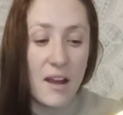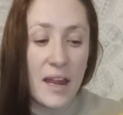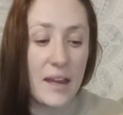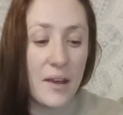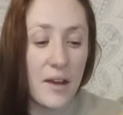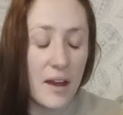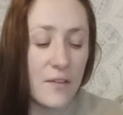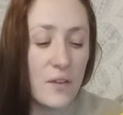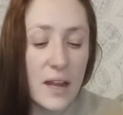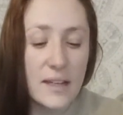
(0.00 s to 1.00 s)
like I
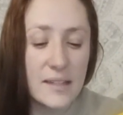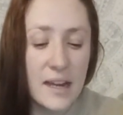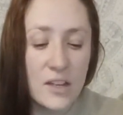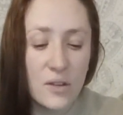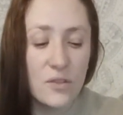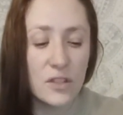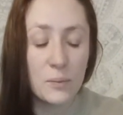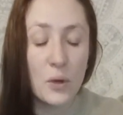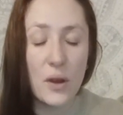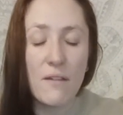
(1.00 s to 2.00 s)
feel like saying don't
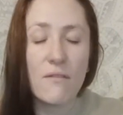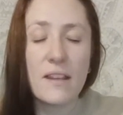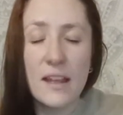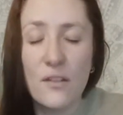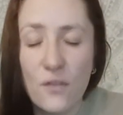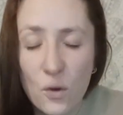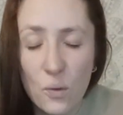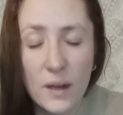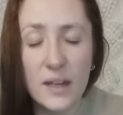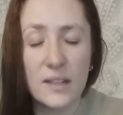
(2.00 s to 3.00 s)
just put everything
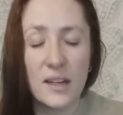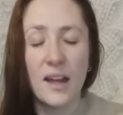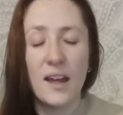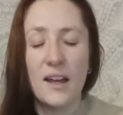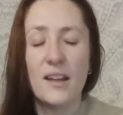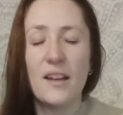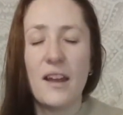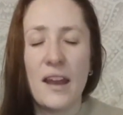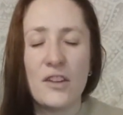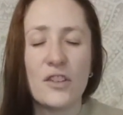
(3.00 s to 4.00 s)
forward
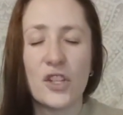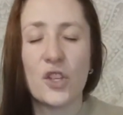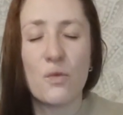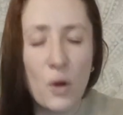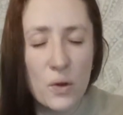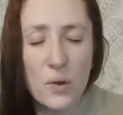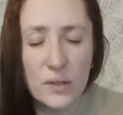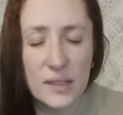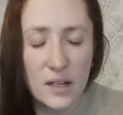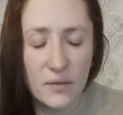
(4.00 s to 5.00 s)
and just throw
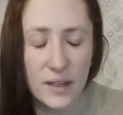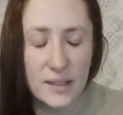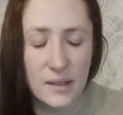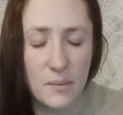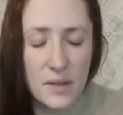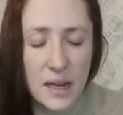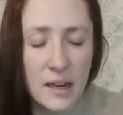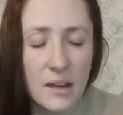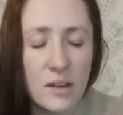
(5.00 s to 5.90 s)
yourself at something.